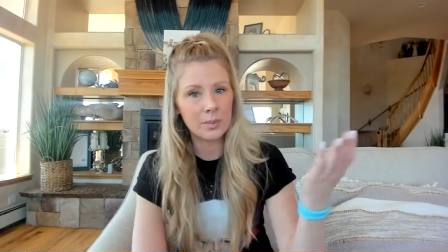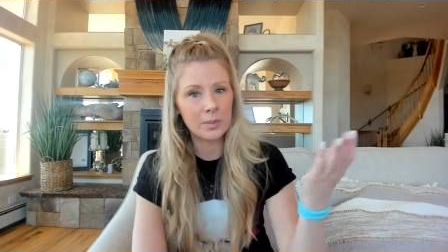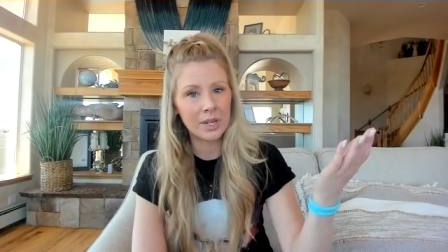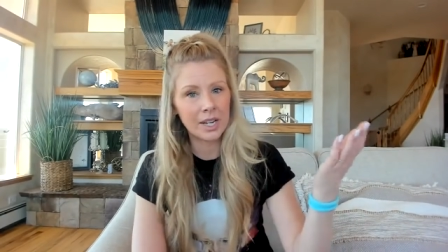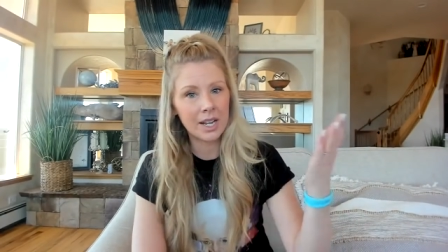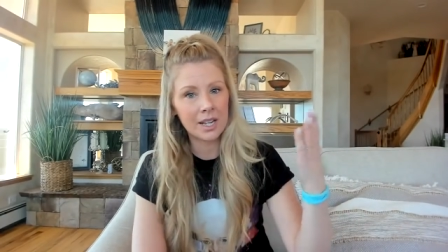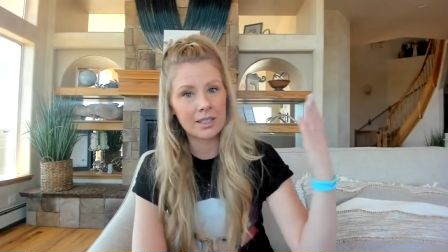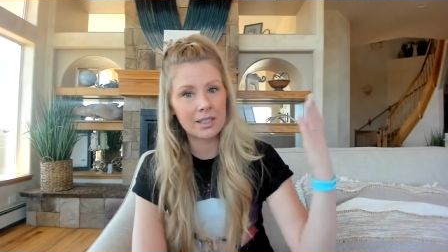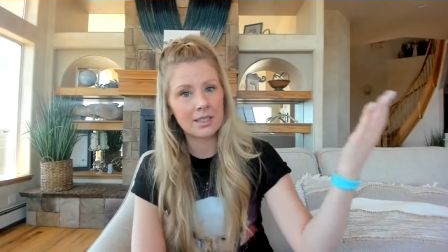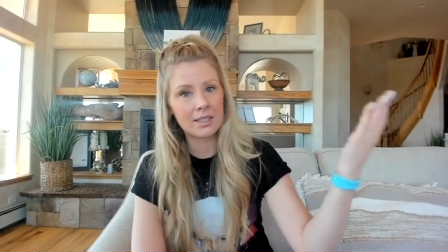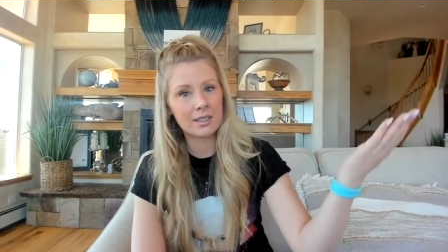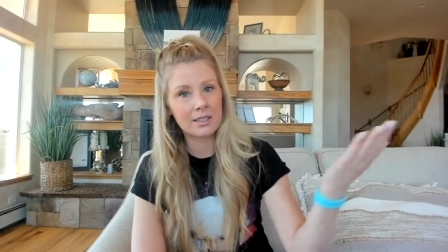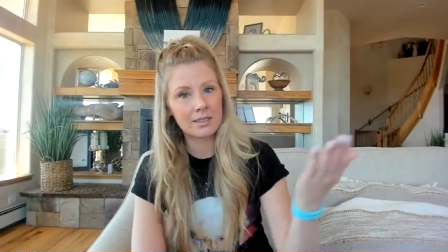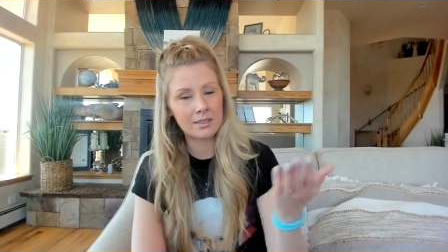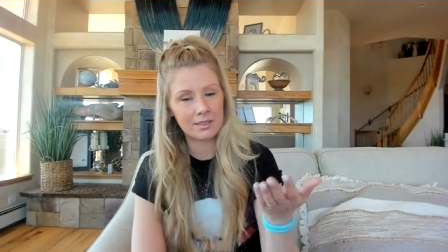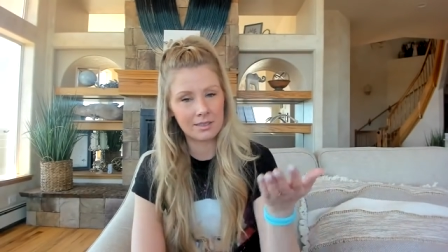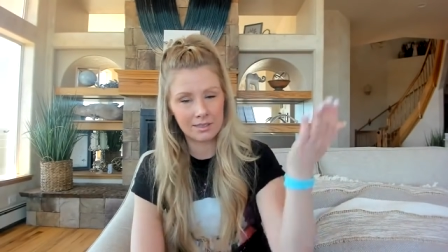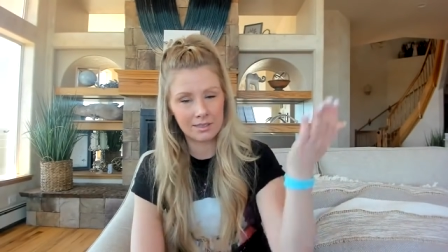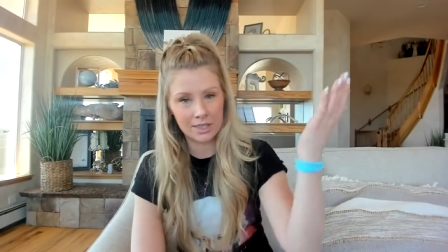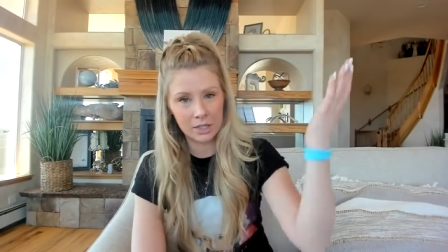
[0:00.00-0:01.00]
because
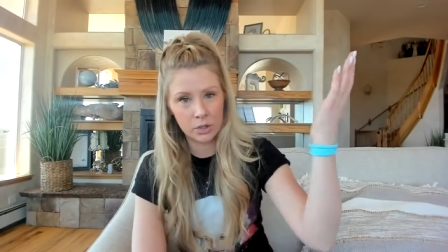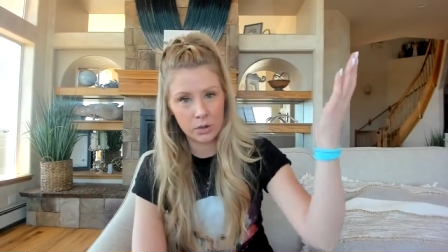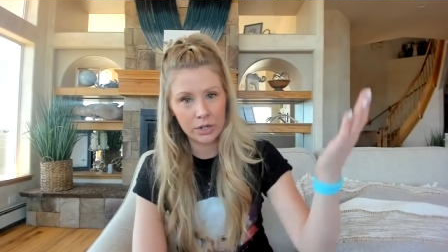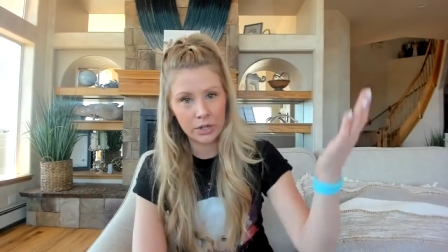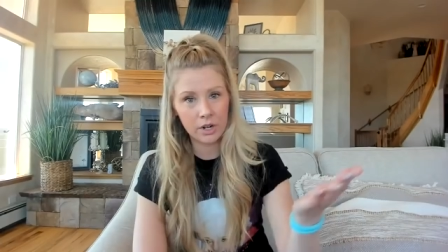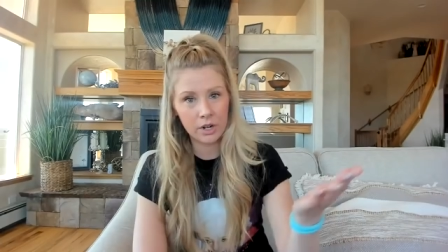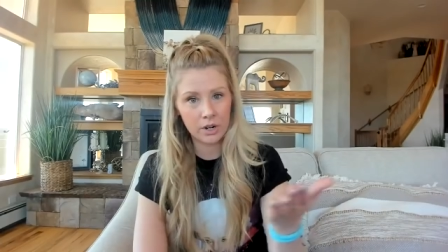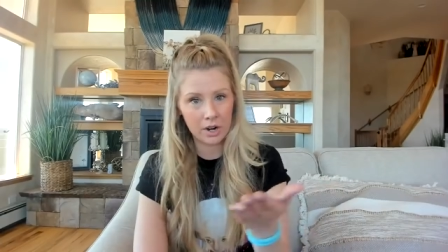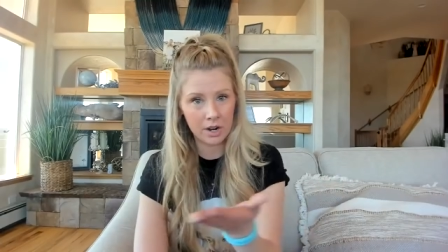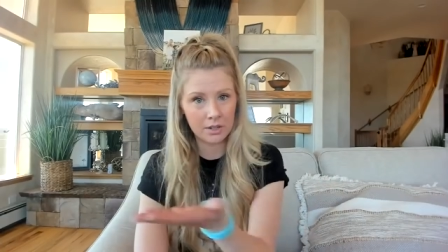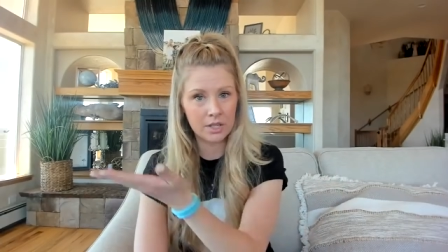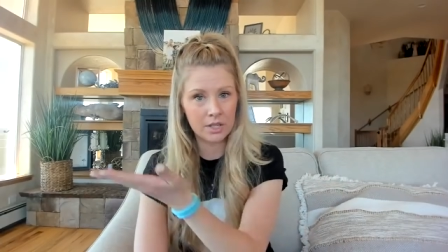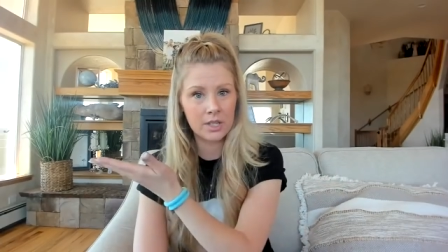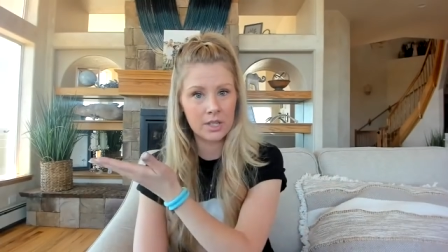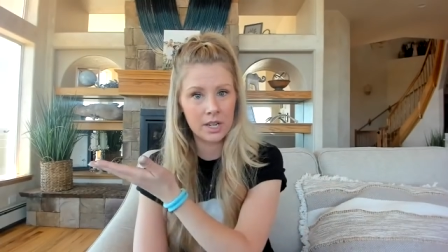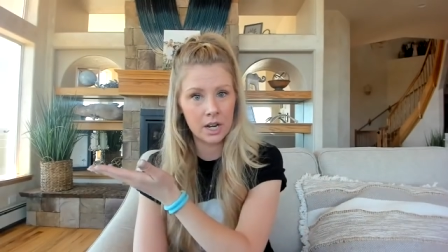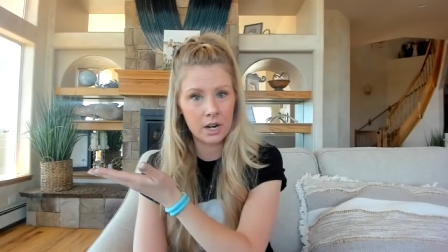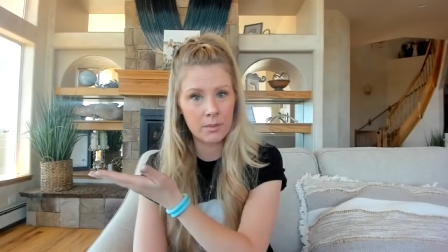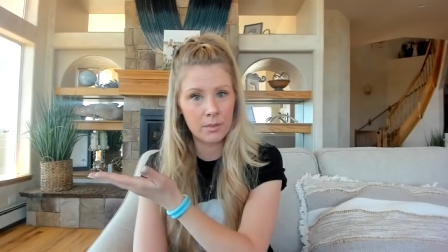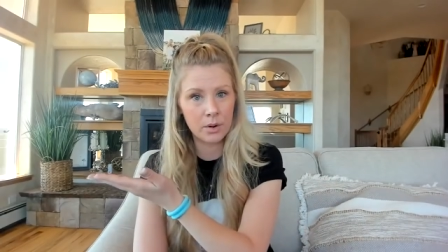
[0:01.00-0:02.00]
the trigger causes
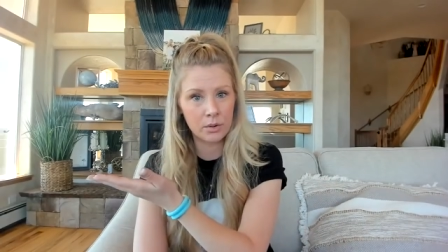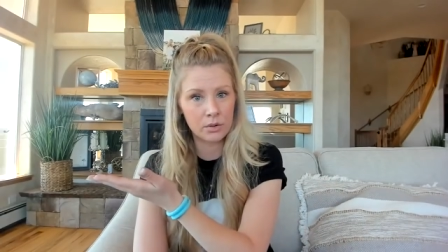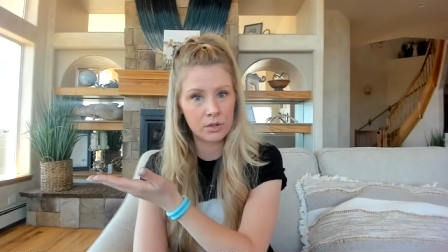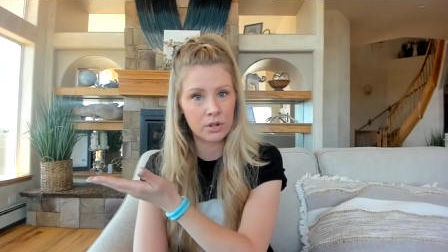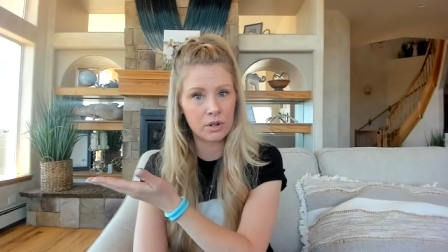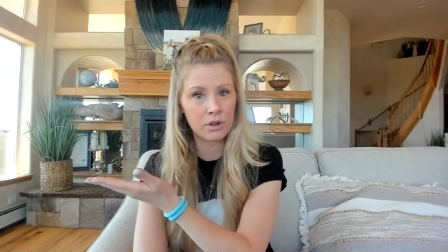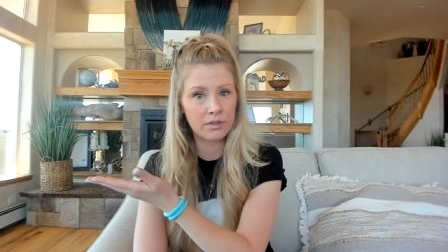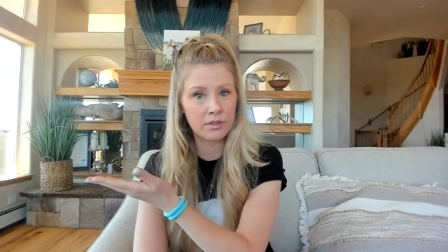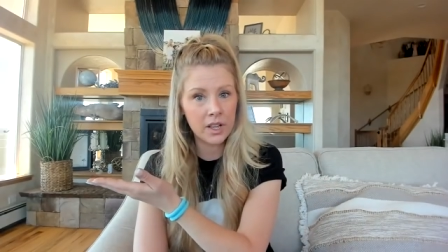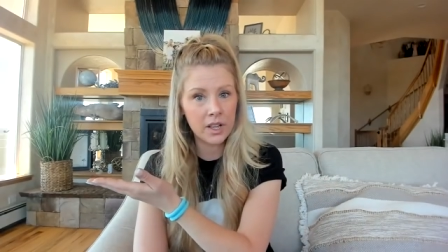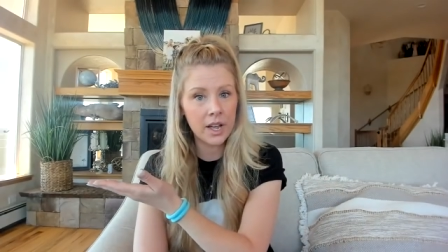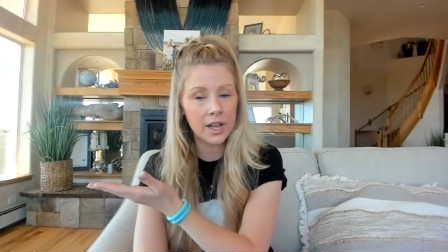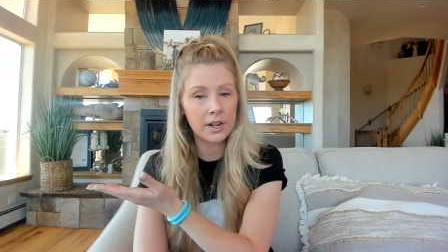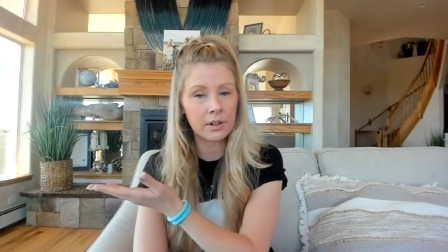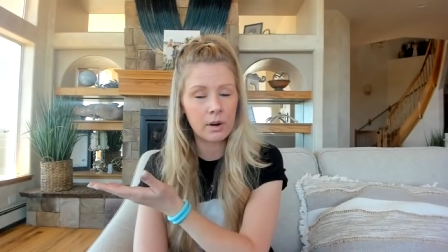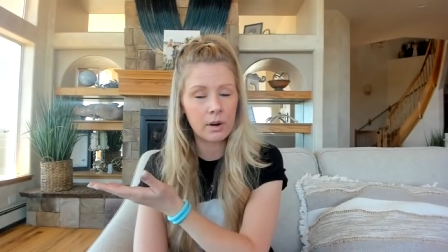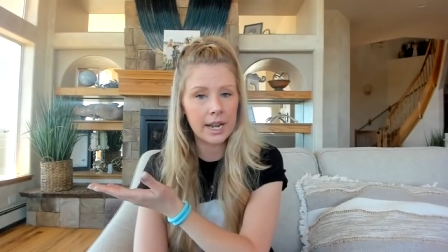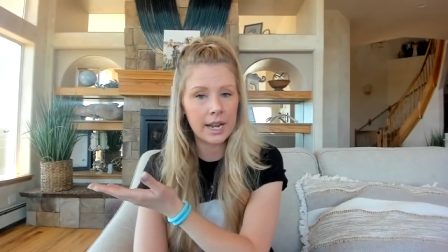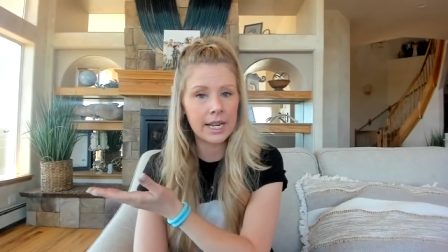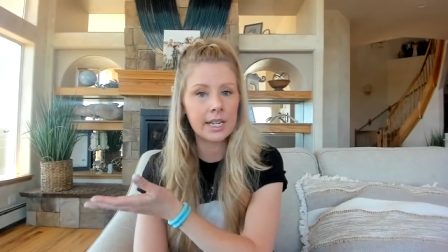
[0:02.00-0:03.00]
an emotional flood,
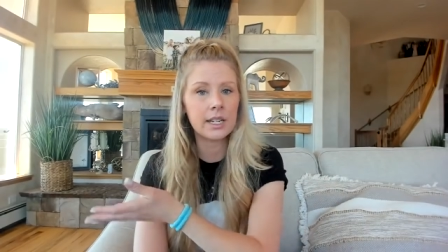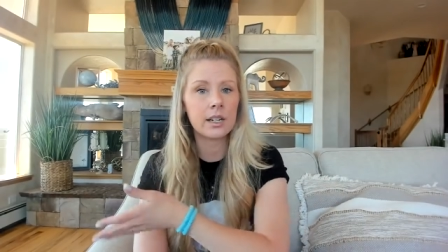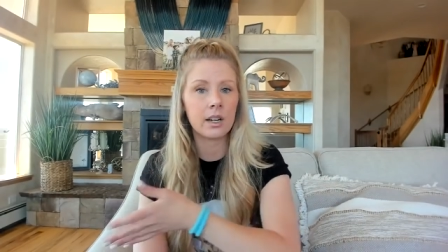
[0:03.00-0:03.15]
right?